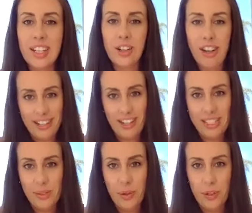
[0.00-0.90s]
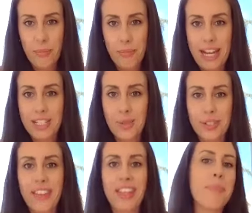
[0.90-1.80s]
All right, guys, welcome back to
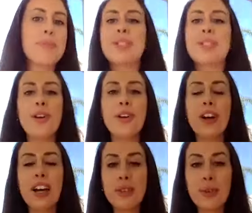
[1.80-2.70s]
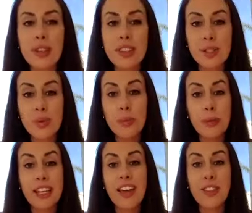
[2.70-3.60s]
another episode. I thought that this would
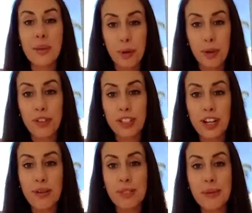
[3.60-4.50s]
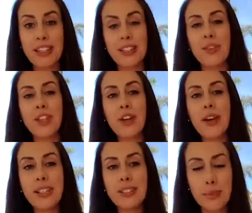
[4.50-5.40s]
be the perfect time to make this video
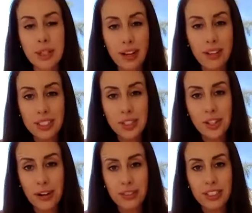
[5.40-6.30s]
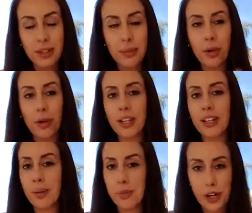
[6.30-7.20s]
as I'm currently traveling at the
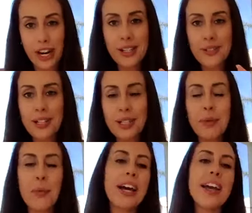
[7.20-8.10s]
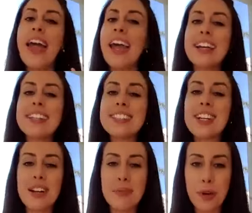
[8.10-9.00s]
moment. I'm training while I'm away and
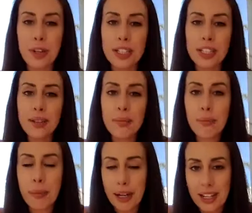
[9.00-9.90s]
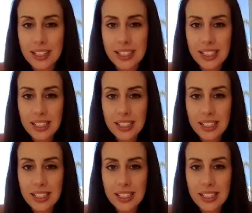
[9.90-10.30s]
I'm working, but